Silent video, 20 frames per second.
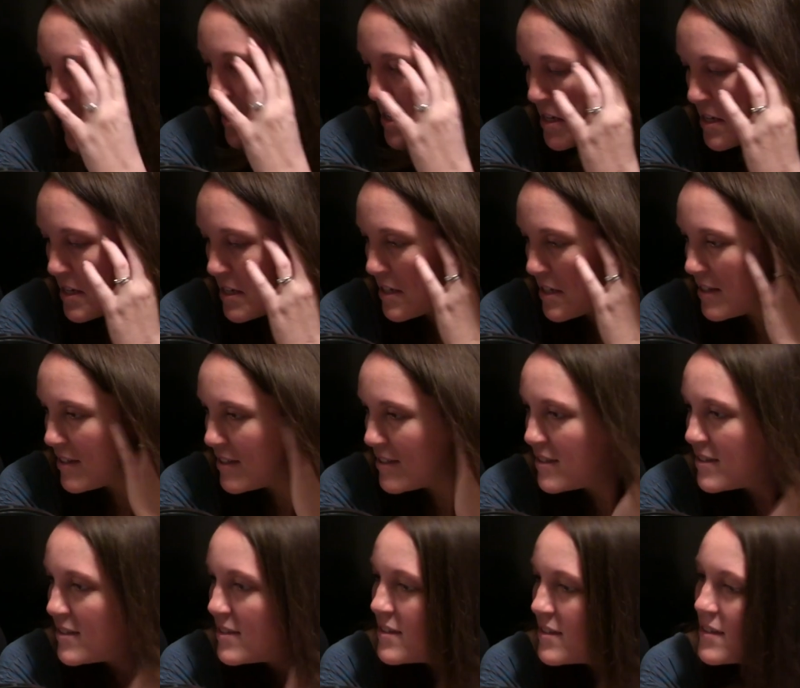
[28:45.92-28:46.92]

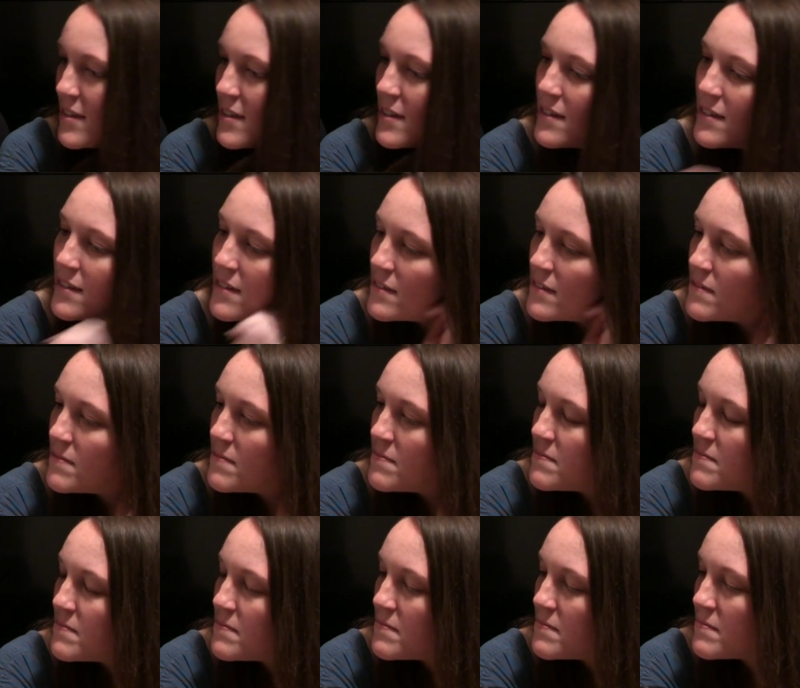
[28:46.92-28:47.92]

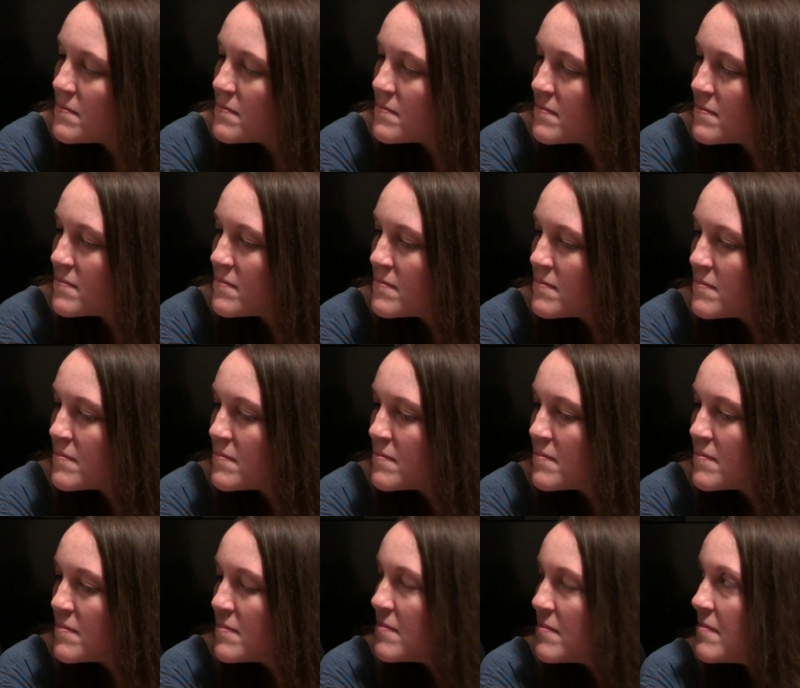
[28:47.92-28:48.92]

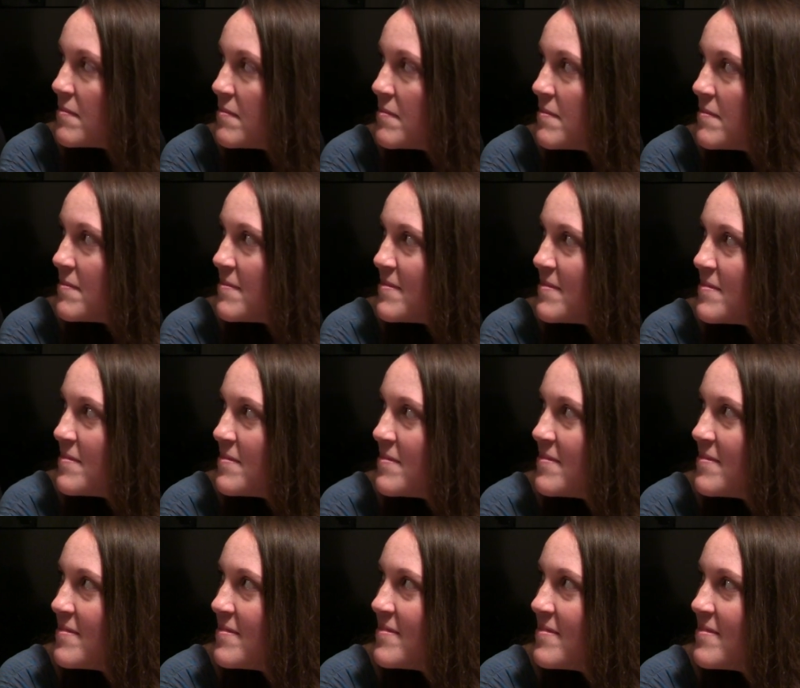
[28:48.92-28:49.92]

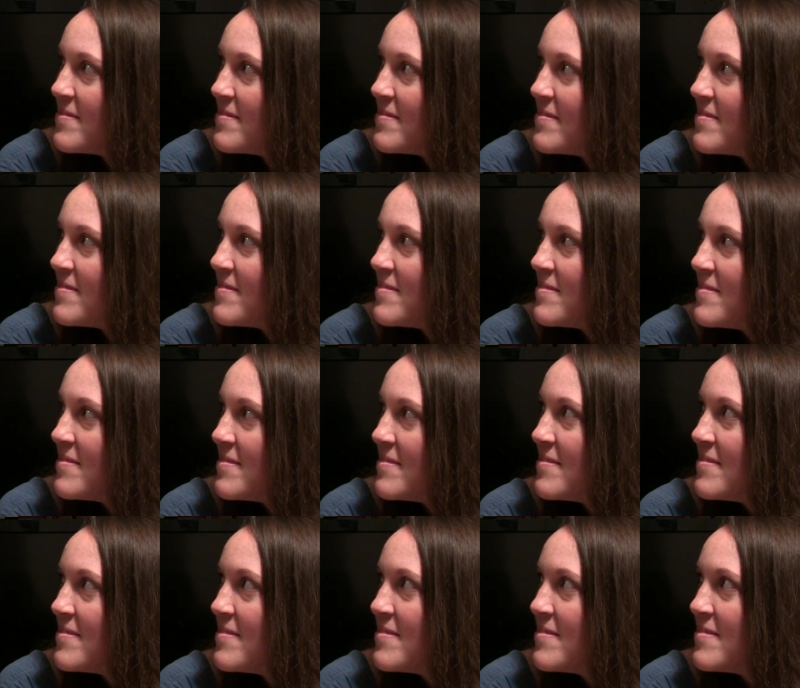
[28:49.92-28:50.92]

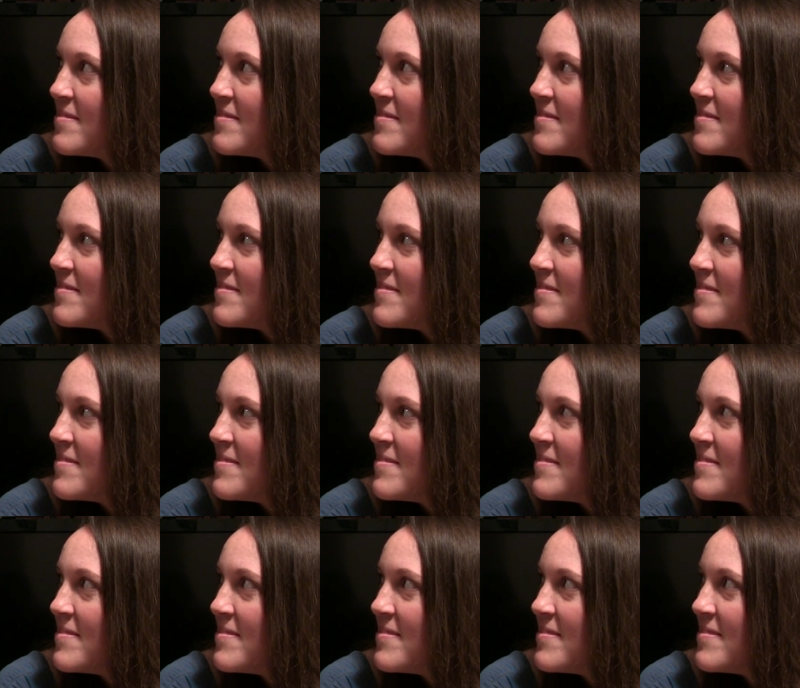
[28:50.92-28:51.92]

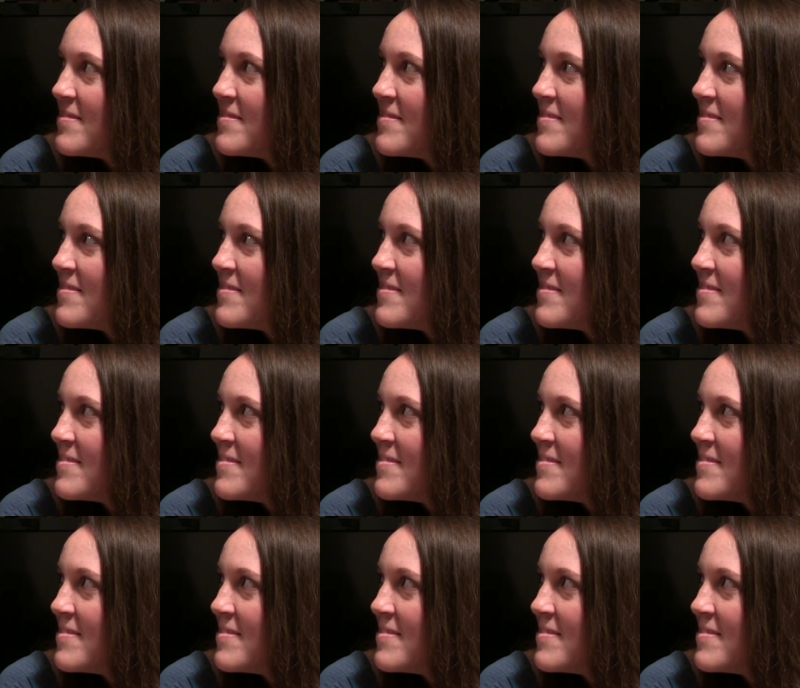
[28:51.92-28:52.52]
No words are spoken by the person on screen.